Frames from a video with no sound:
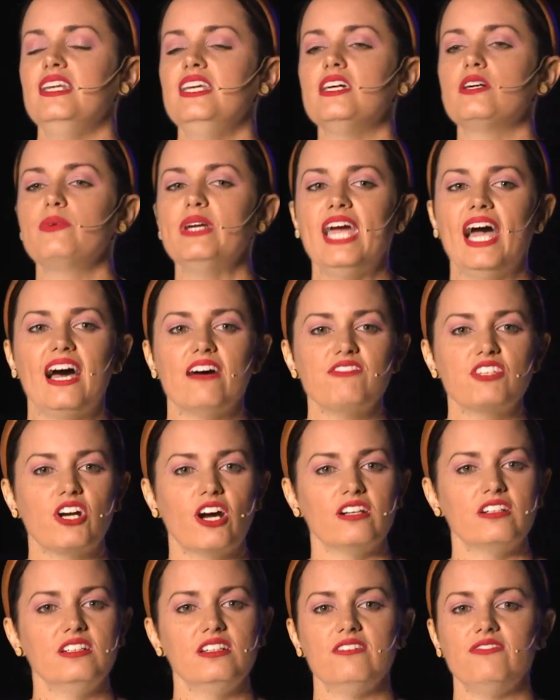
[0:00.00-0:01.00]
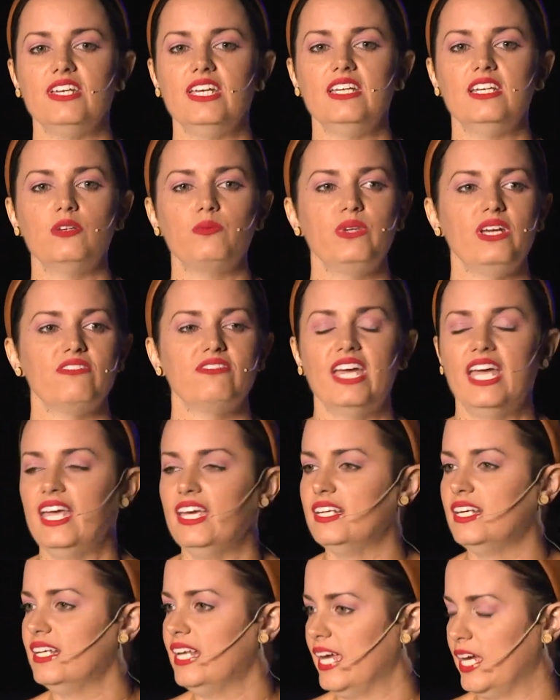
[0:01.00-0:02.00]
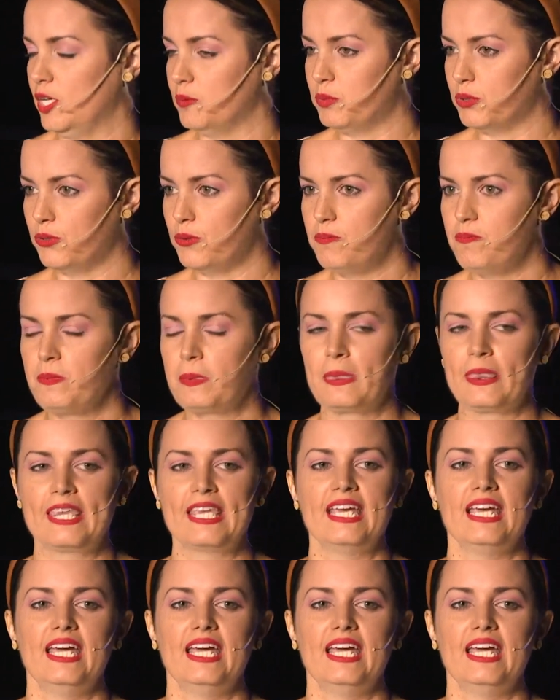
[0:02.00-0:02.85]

And here we have the Garden of Eden, we have Cain and Abel.